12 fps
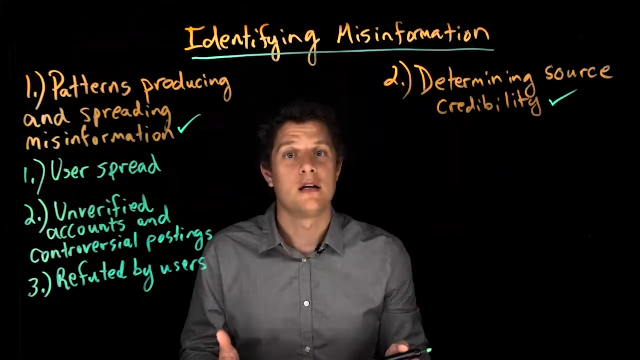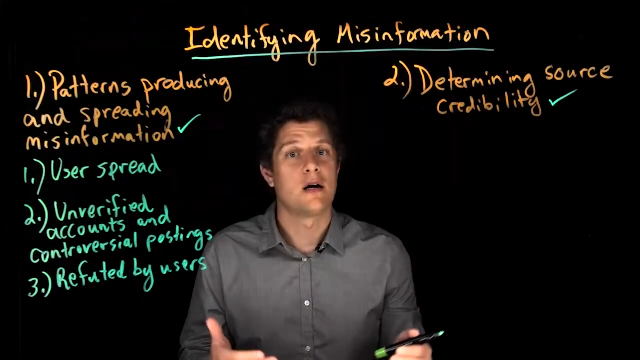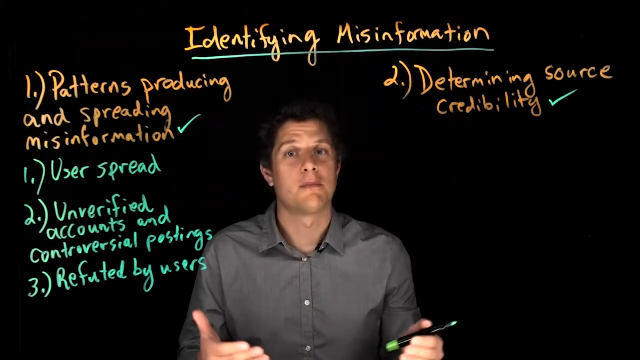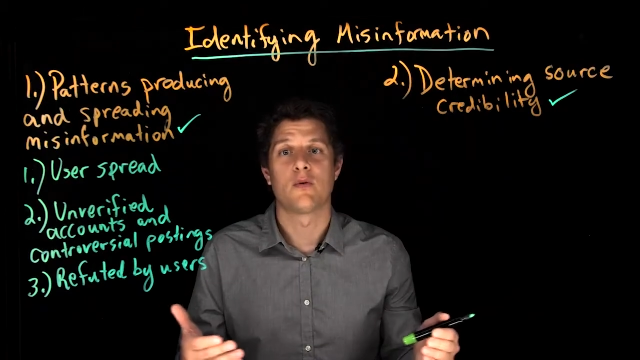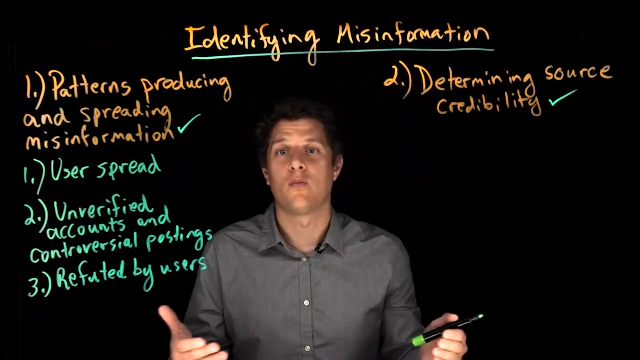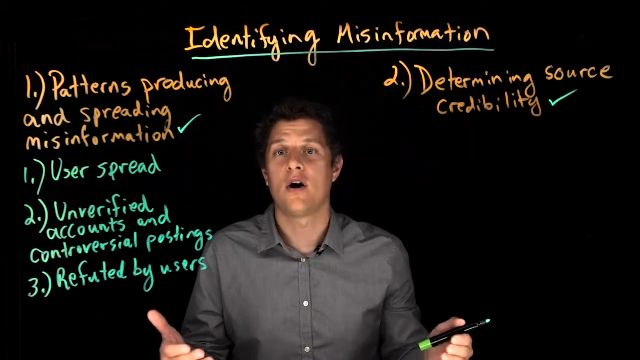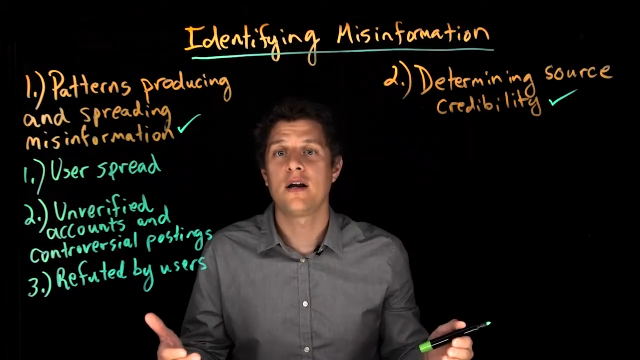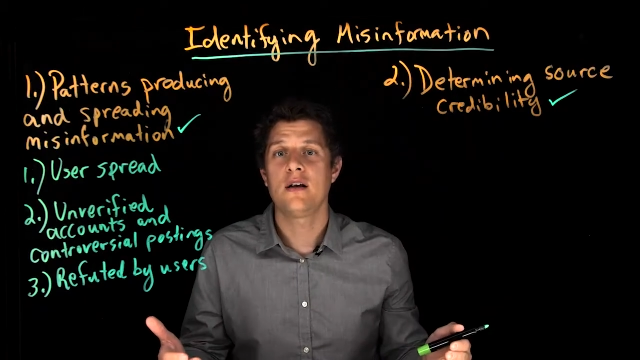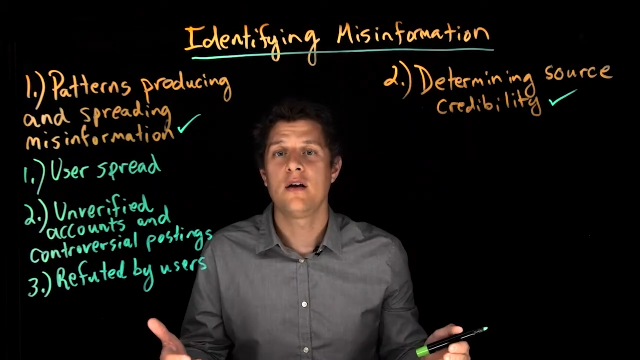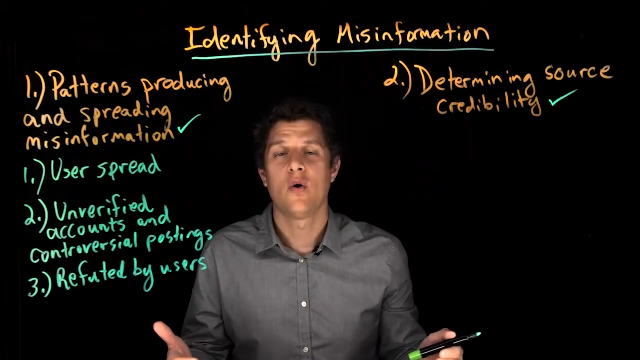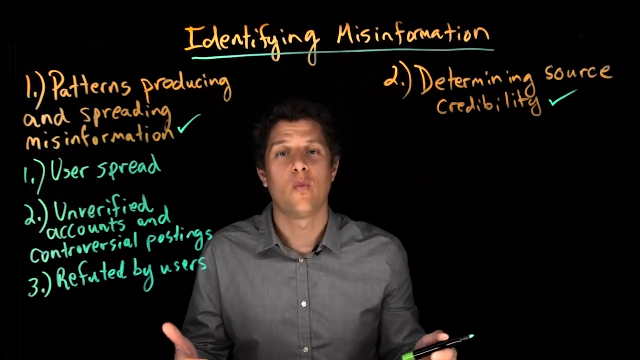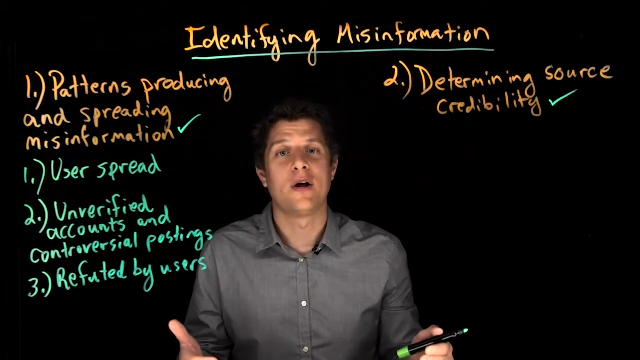Number
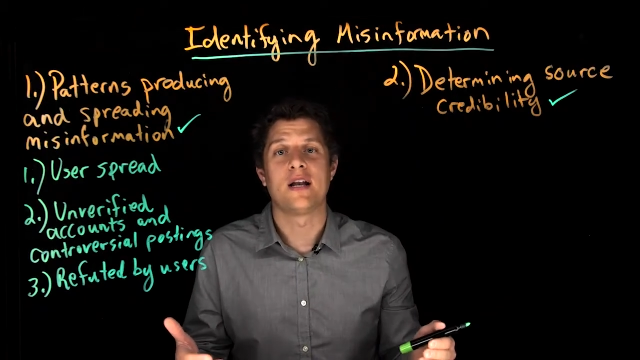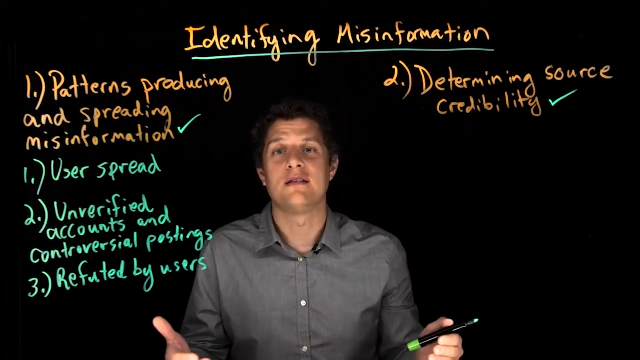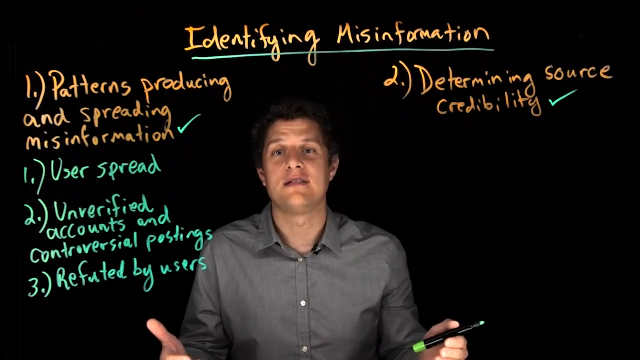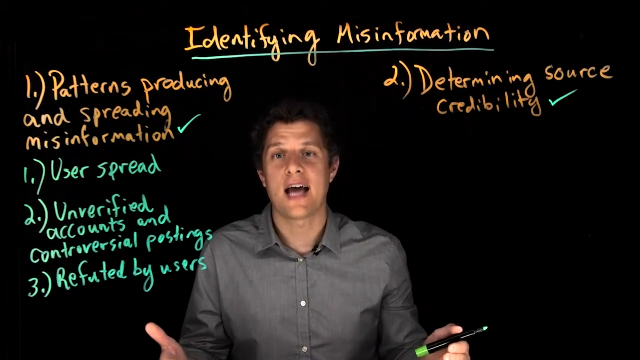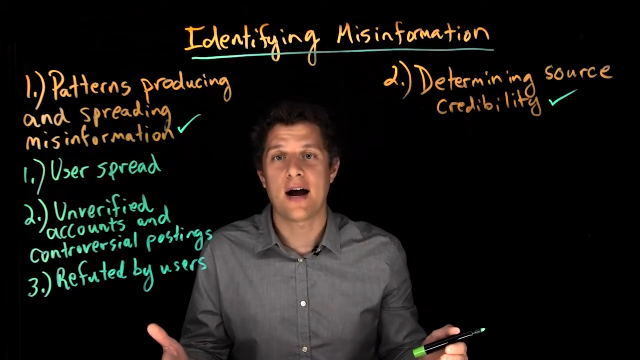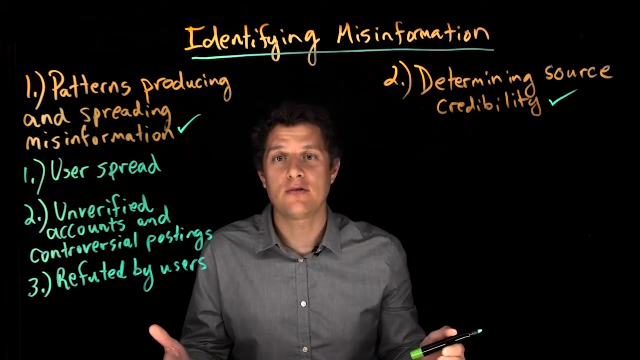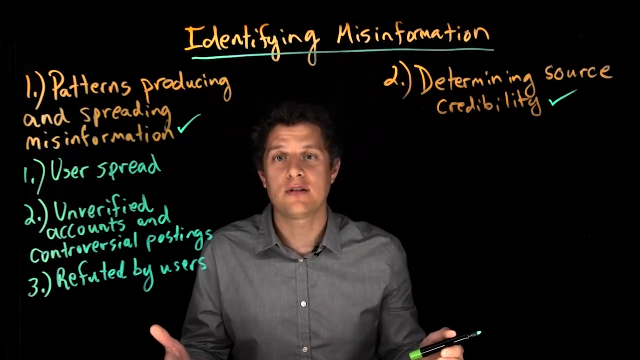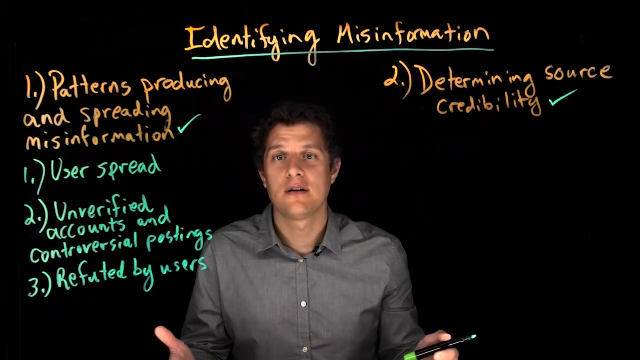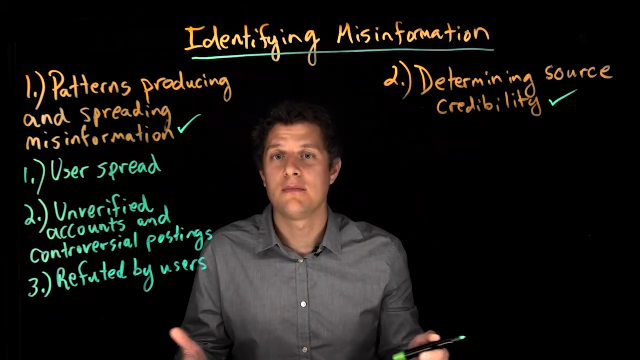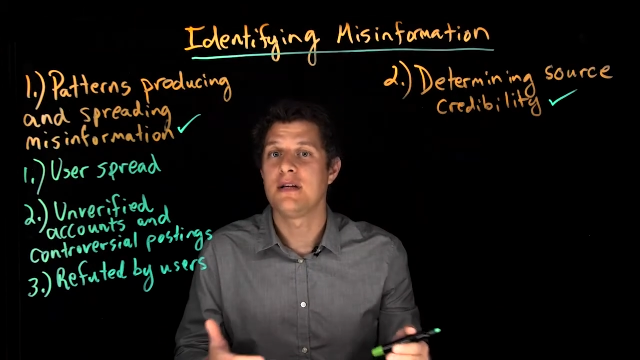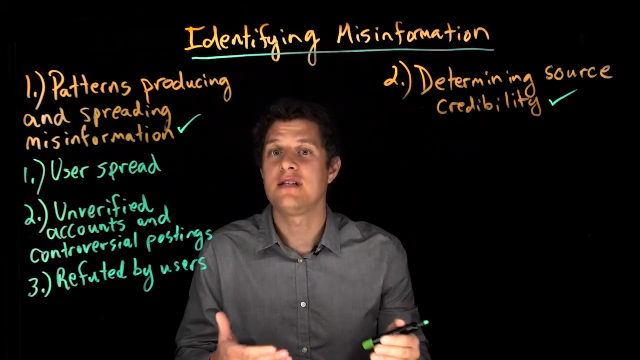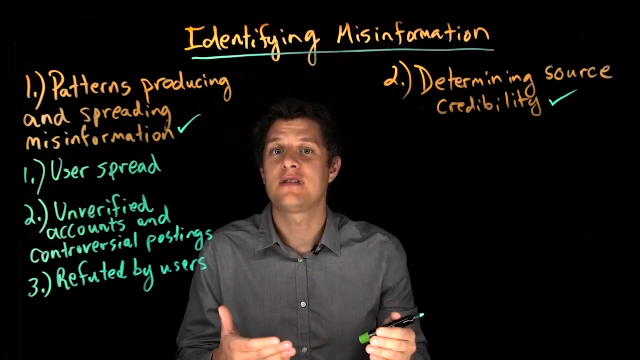1, when in doubt,
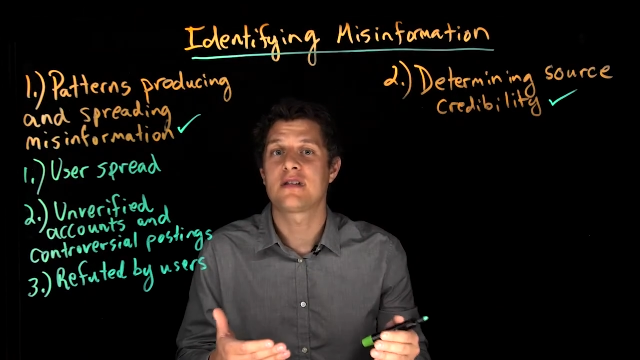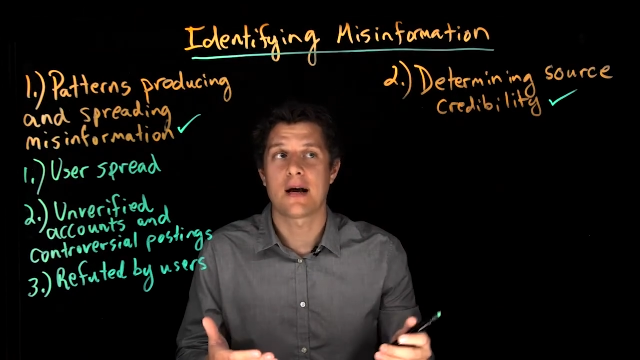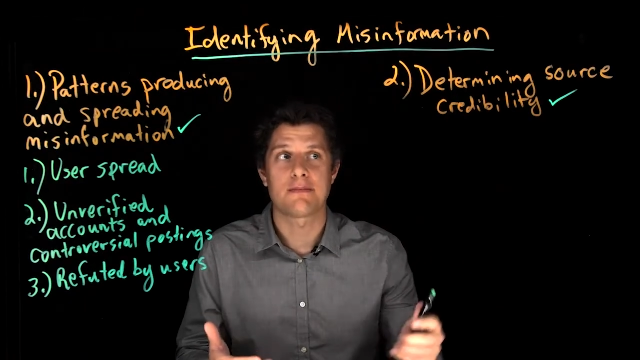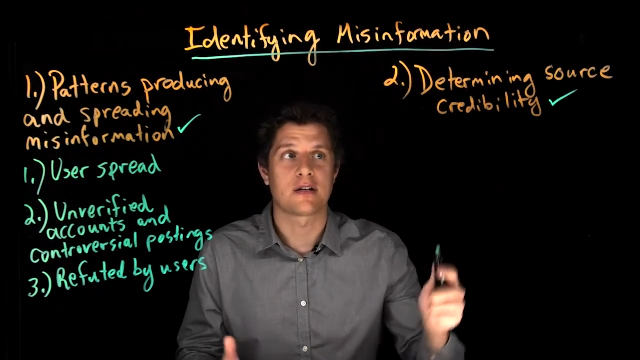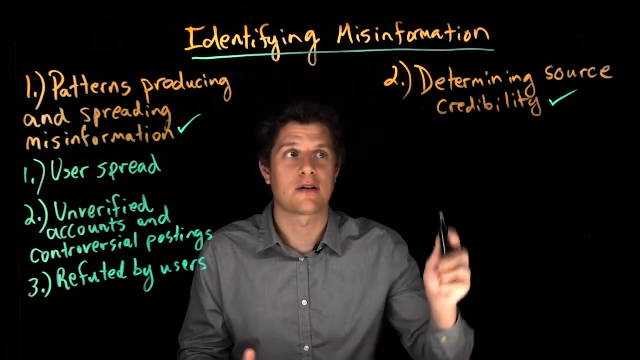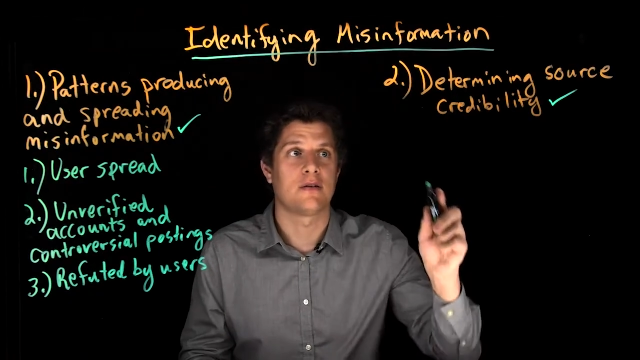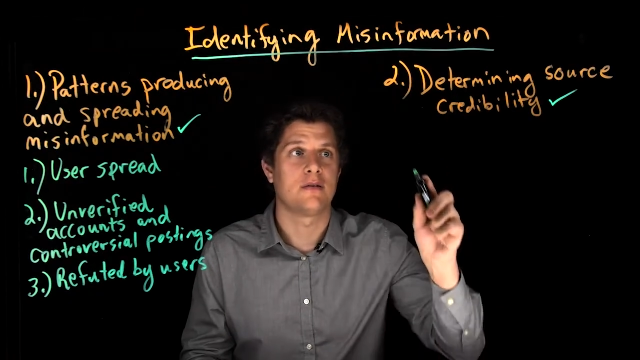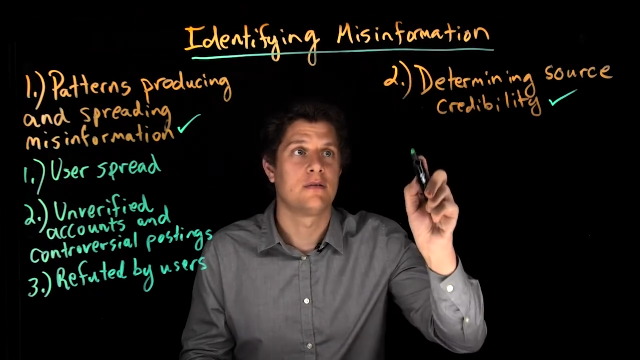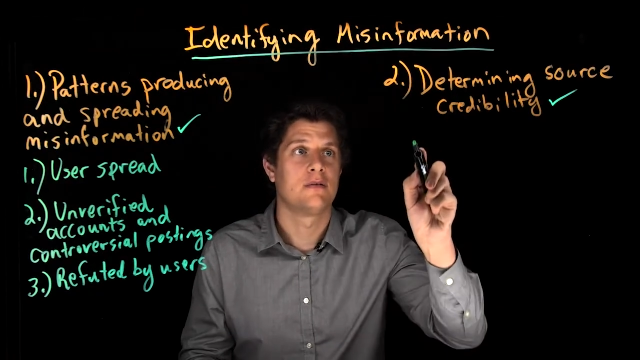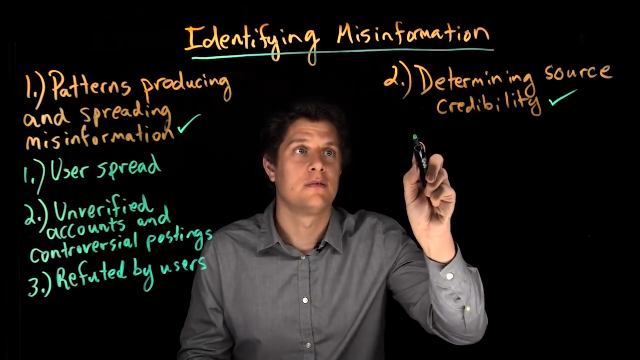be skeptical.